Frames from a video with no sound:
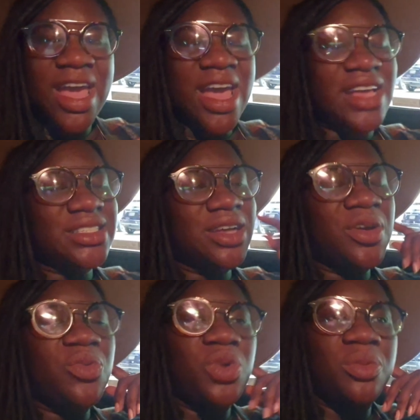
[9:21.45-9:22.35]
And so
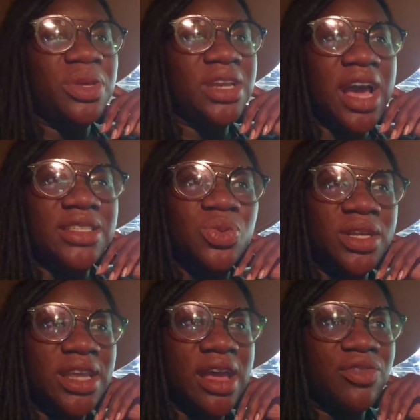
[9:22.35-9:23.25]
it would be nice one
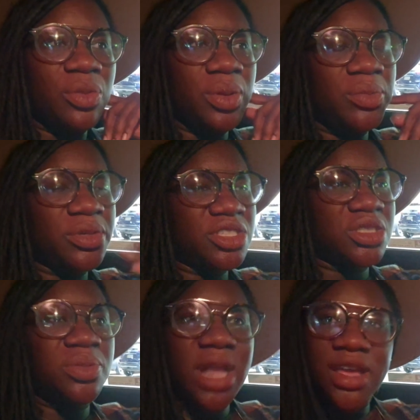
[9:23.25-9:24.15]
day for people to
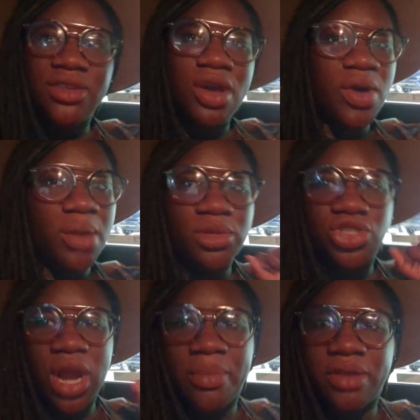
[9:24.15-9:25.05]
just be like, you know what, I'm gonna
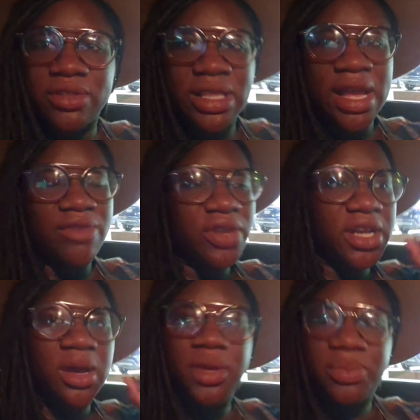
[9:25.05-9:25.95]
drop everything, I'm finna
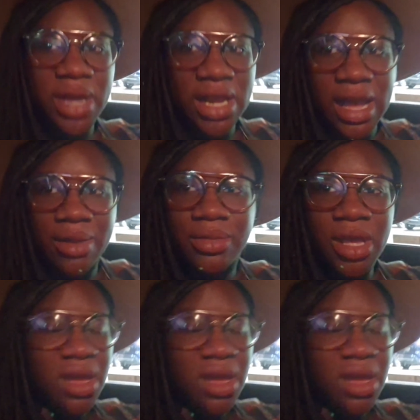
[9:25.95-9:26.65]
come help y'all out.